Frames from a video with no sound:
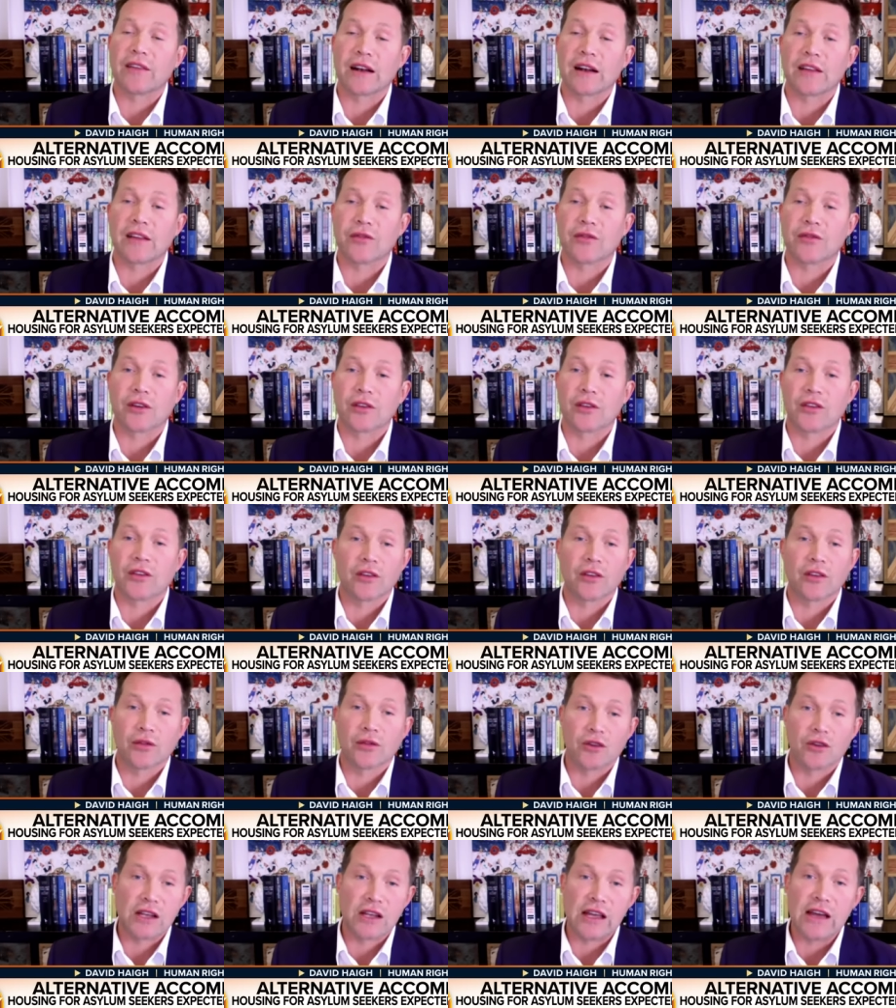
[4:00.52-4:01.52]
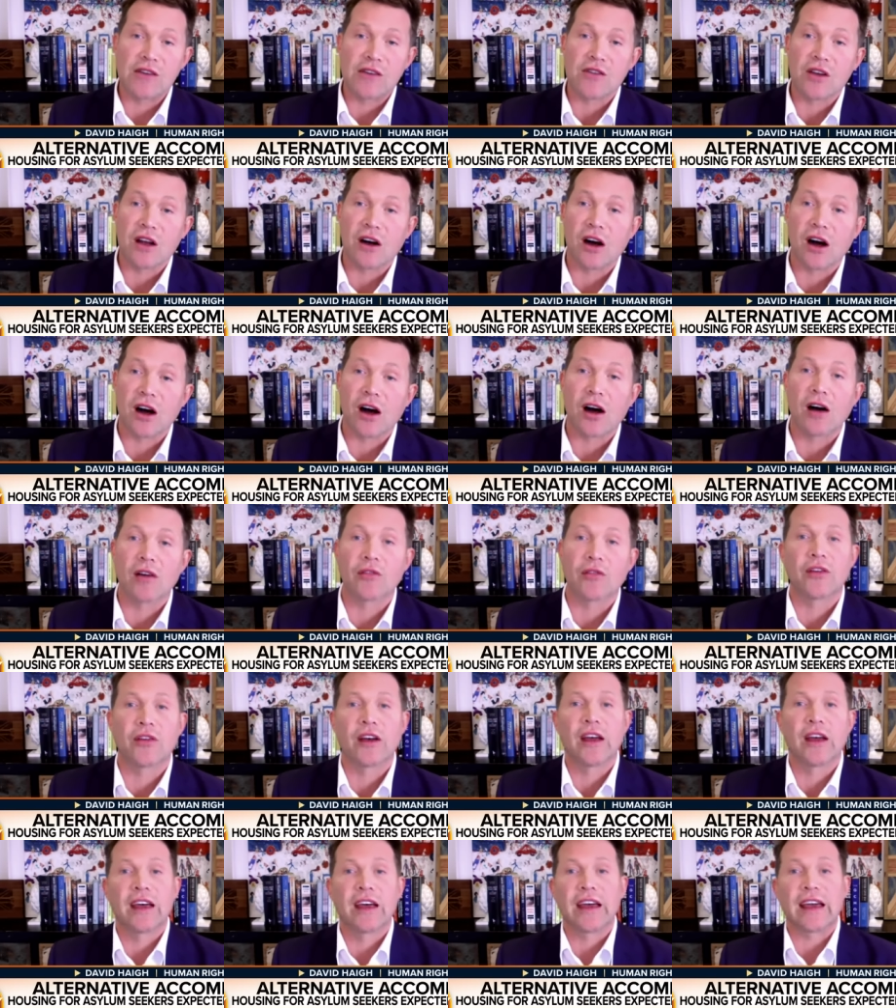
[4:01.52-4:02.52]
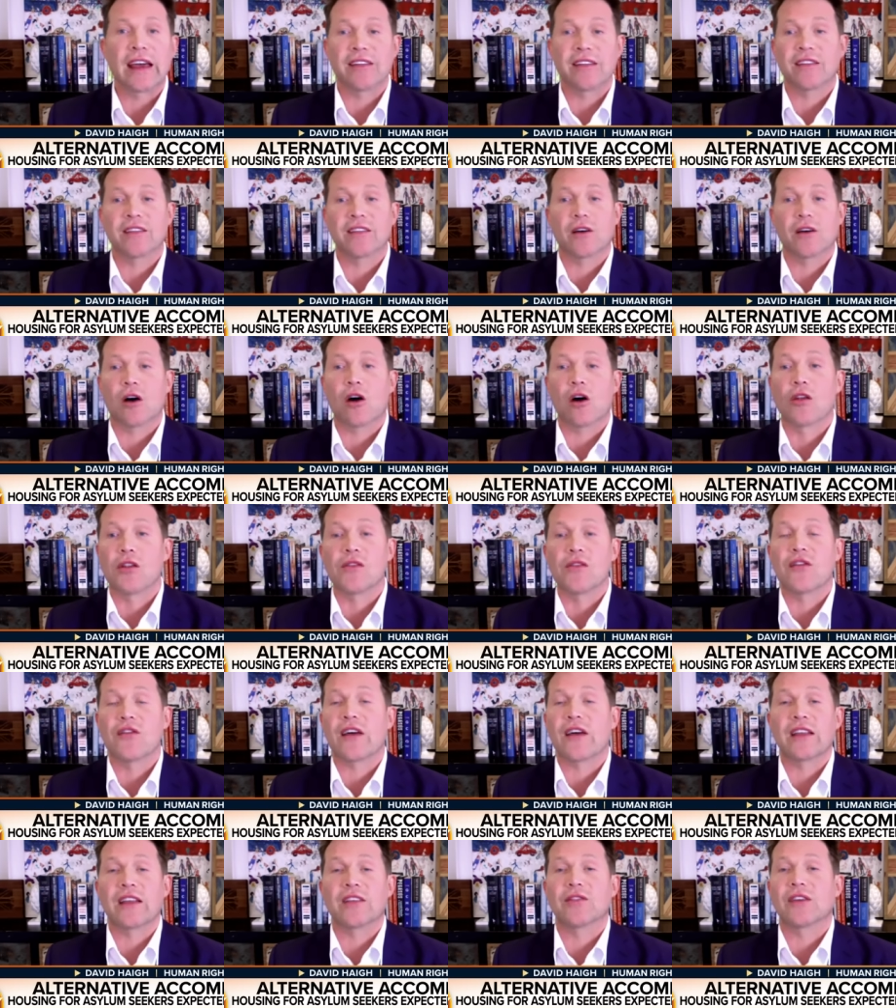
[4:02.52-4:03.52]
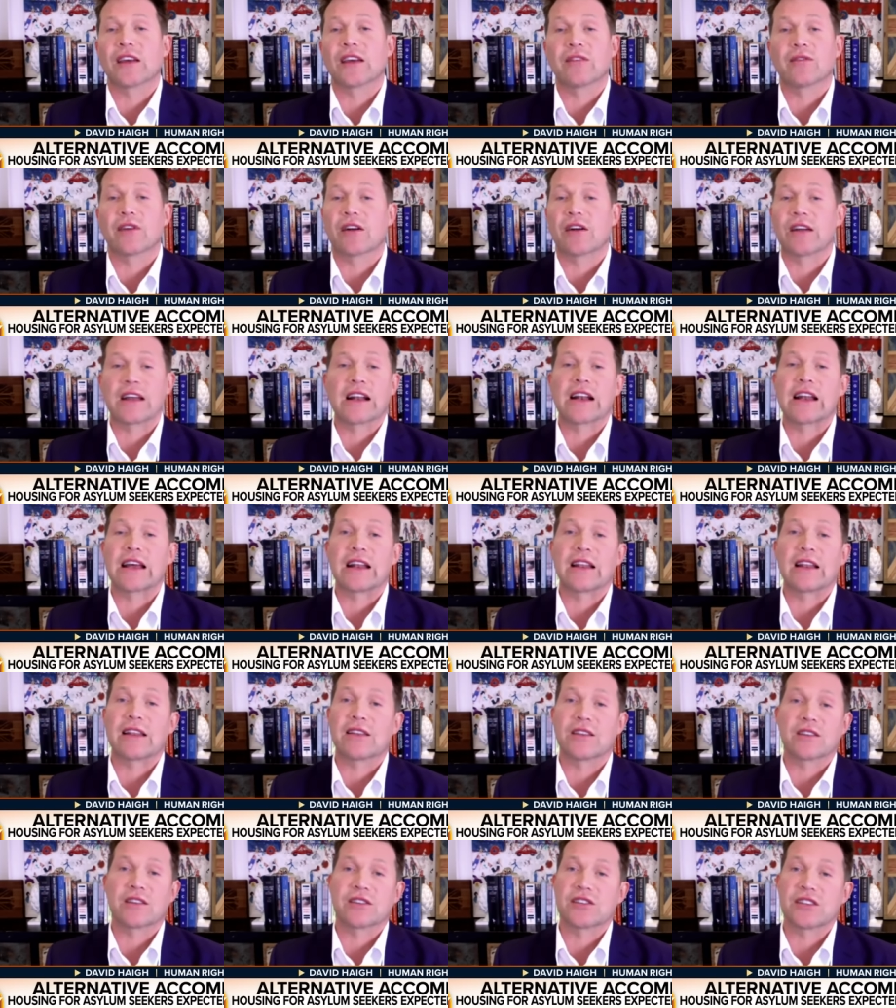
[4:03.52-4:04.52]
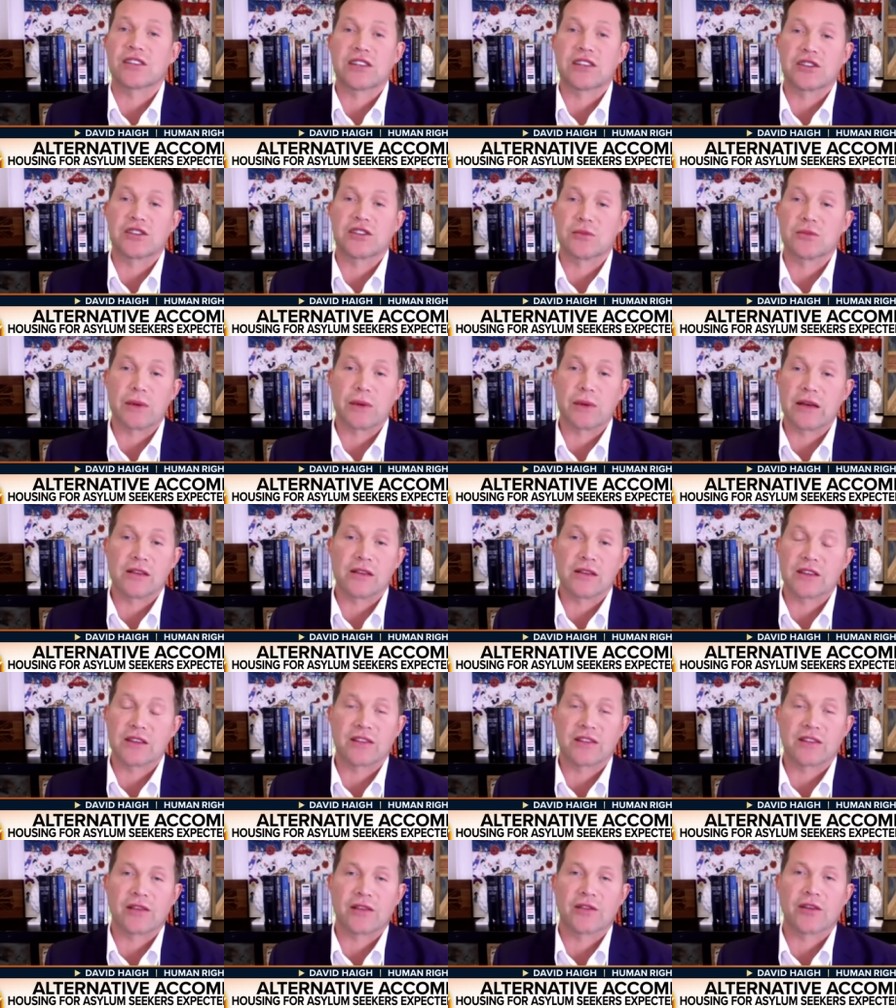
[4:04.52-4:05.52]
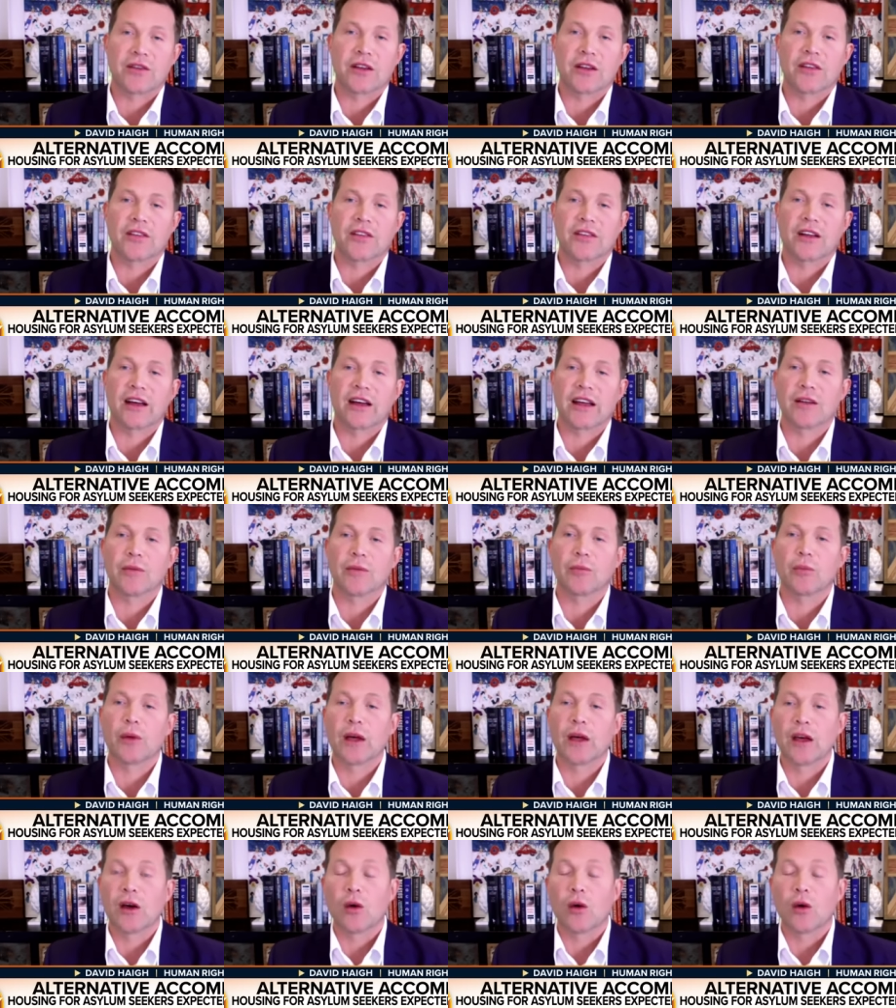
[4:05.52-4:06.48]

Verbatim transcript: list, for instance, for a year and a half. It's on the face of it very clearly that she should be successful at asylum.